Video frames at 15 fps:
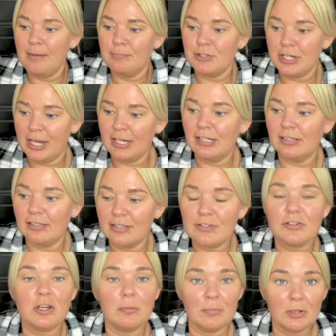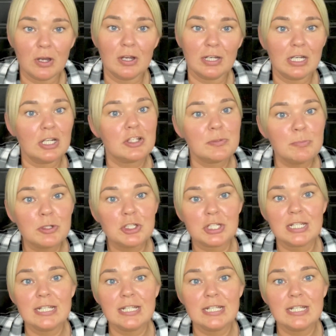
channel is coming on, and it's much